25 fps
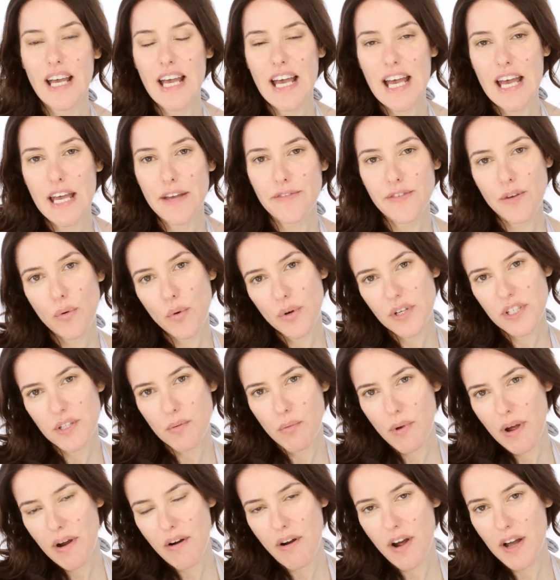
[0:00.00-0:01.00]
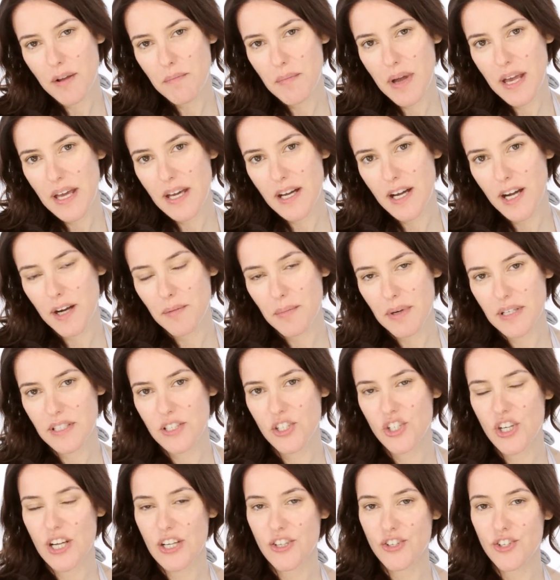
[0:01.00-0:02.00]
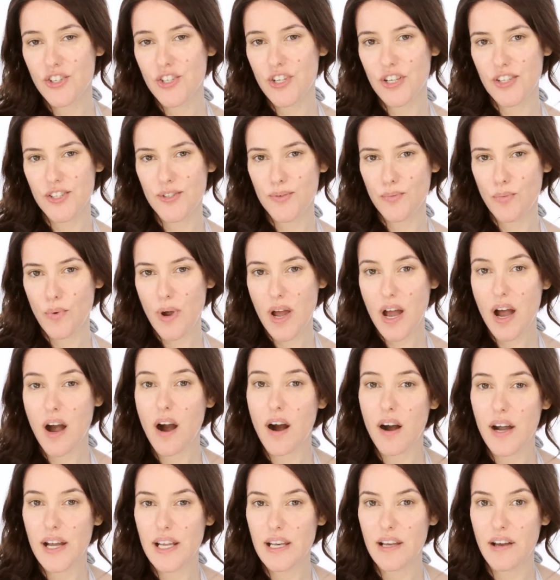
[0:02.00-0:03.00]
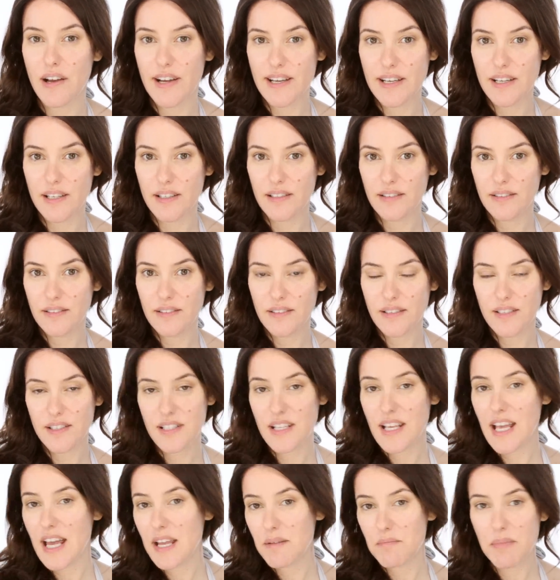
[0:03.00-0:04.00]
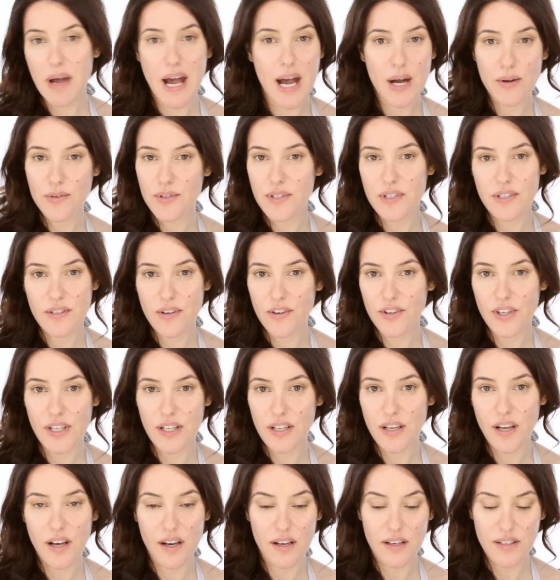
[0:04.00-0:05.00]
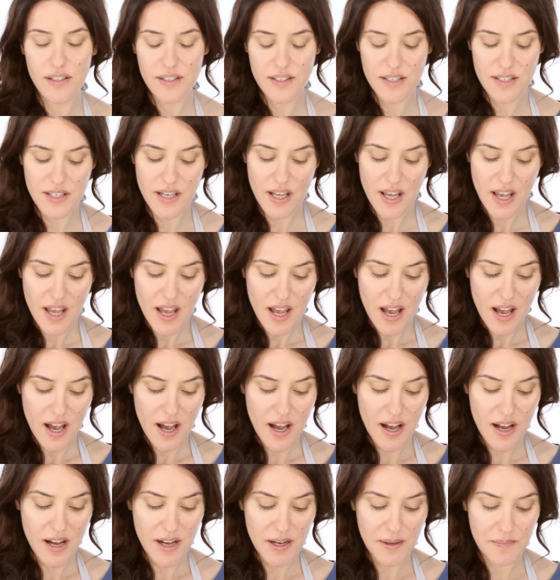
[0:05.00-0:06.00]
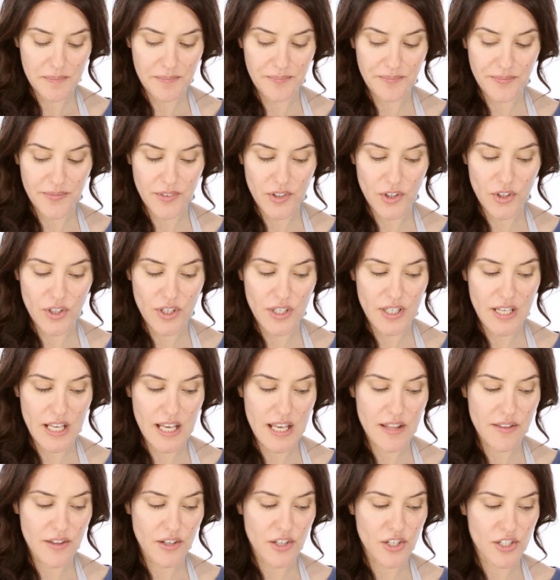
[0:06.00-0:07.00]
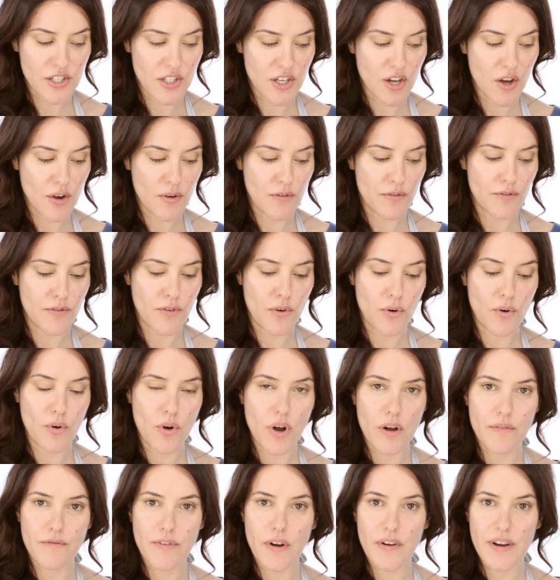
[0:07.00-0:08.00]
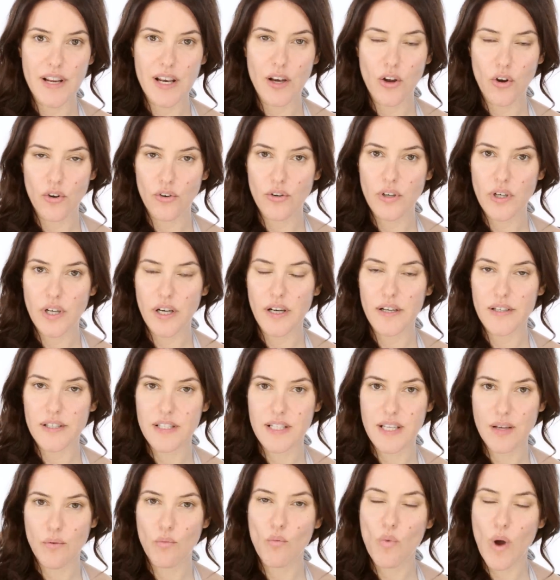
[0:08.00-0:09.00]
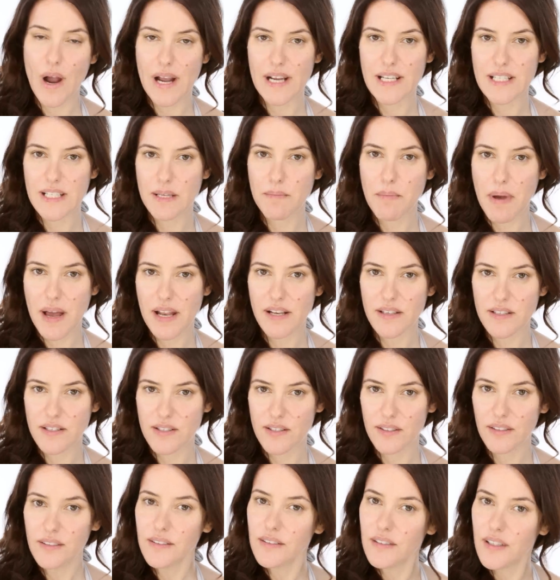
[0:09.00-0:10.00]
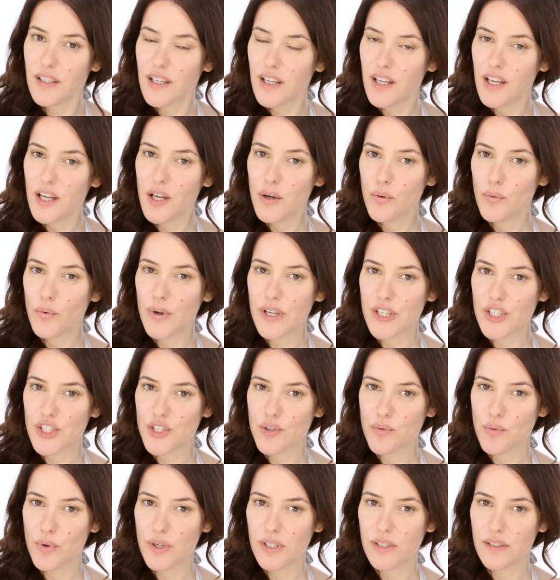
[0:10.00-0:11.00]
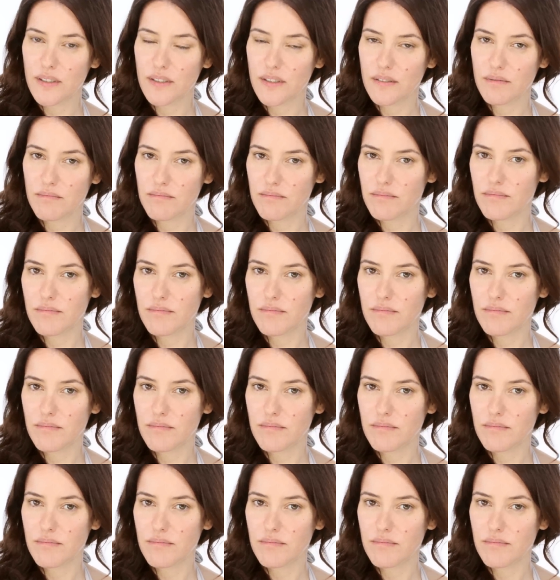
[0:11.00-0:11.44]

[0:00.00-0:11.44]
If you want to wear eye makeup, I suggest you just wear eyeliner, because again, powders aren't going to last. Um, you can either just go for a very long lasting waxy pencil, which will